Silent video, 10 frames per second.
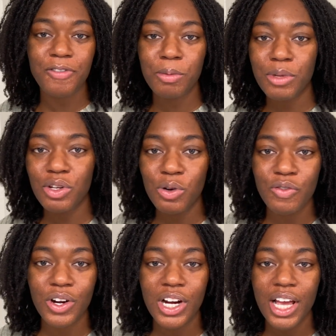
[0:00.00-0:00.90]
to
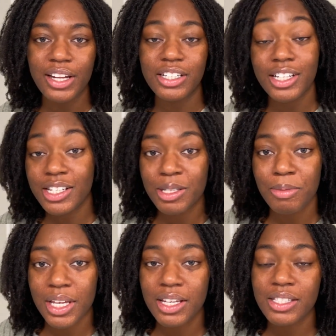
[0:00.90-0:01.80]
maneuver and adjust some
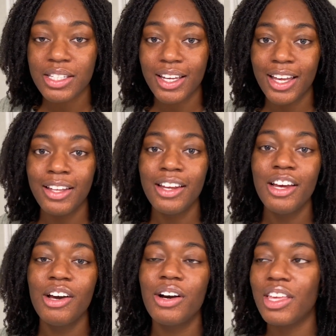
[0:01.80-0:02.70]
things to get,
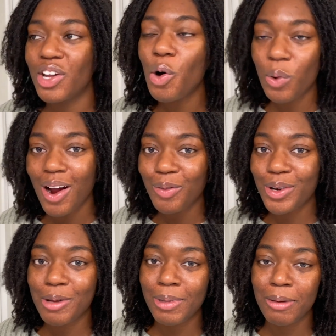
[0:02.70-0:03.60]
you know, where I wanna be.